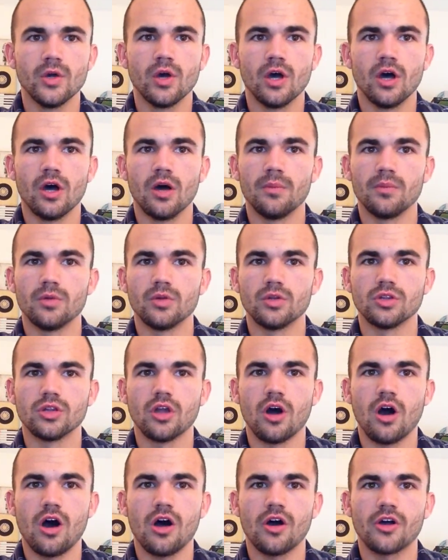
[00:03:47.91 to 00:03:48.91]
um,
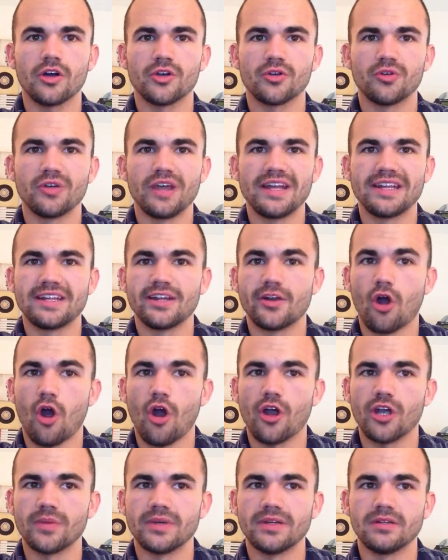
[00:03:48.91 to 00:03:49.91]
Law created an
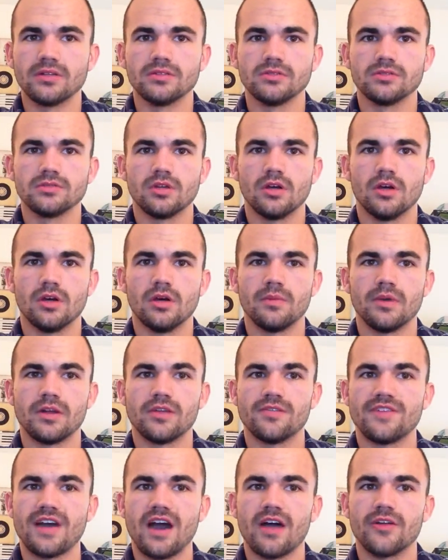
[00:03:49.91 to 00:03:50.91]
argument, um, a
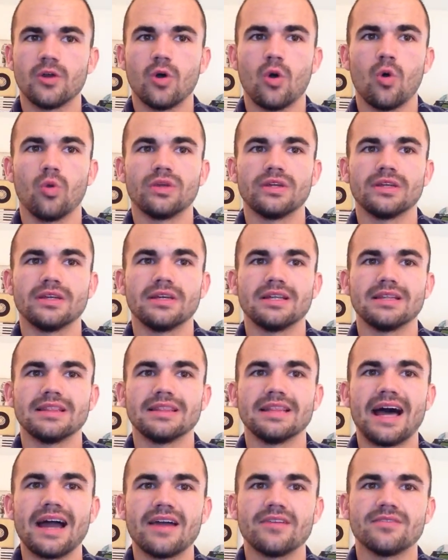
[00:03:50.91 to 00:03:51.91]
devout and holy
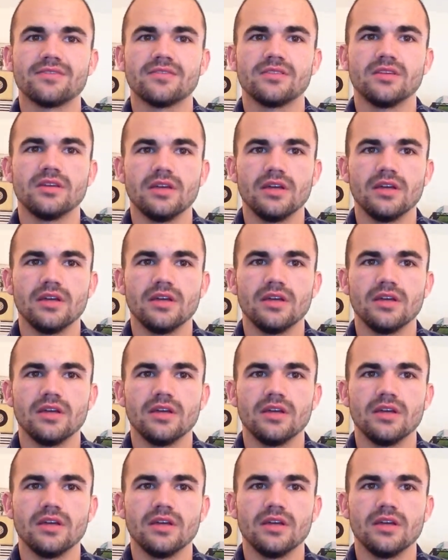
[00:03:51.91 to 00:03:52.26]
life.